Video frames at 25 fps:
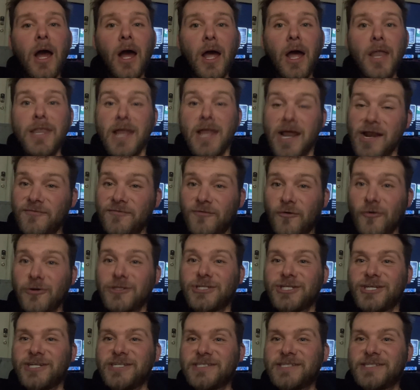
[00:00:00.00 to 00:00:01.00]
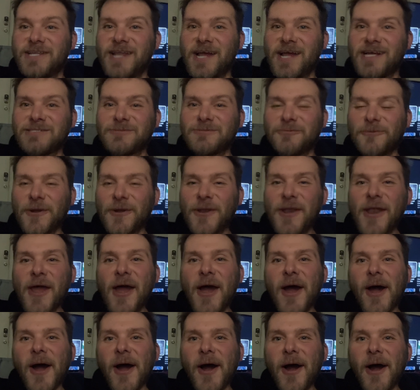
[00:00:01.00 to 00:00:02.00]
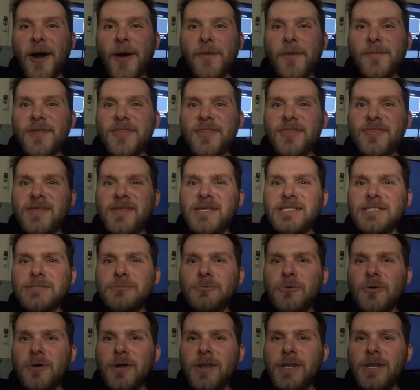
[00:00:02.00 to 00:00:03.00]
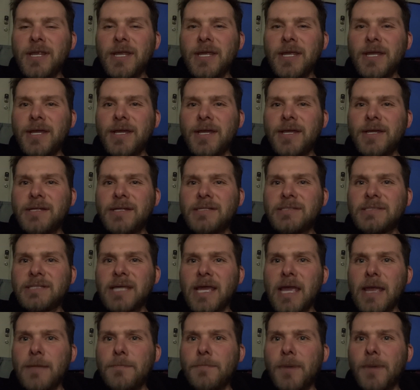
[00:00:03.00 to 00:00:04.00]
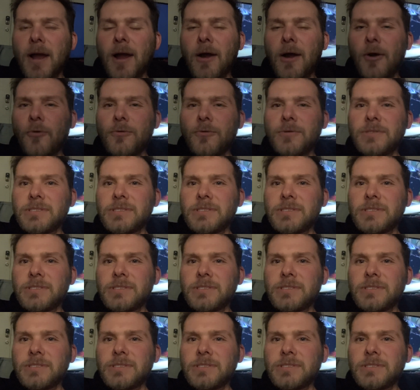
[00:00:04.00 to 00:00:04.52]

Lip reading: Night of Fortune is the next one. This one is about...